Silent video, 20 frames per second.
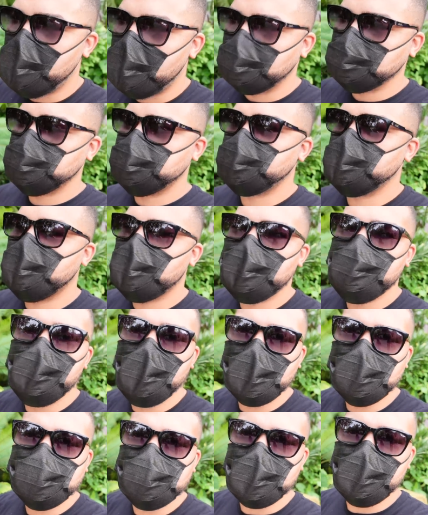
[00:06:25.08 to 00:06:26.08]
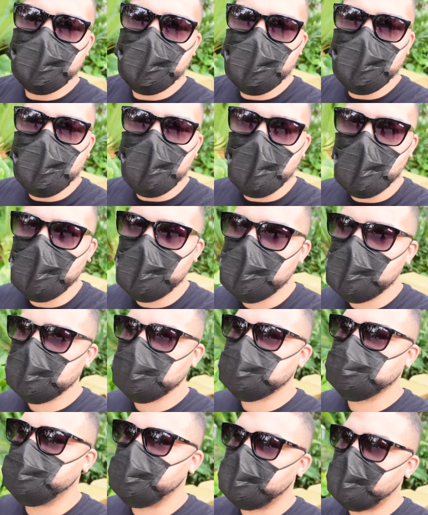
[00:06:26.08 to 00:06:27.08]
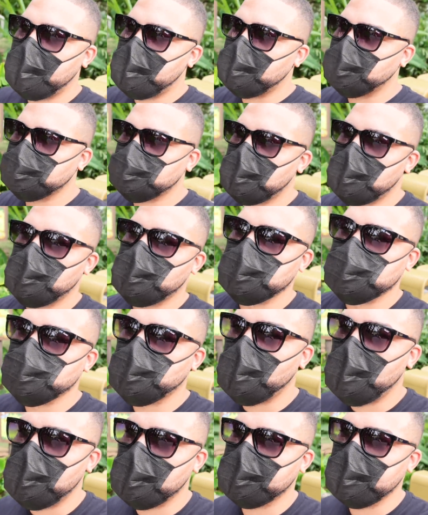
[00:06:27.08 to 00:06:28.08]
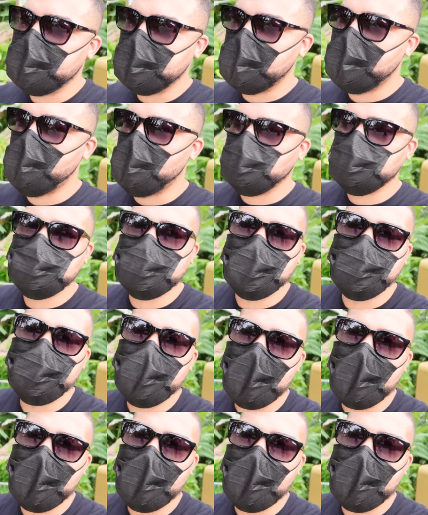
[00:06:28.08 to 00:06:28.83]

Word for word: I'm sure most of you know this, but as I was walking out of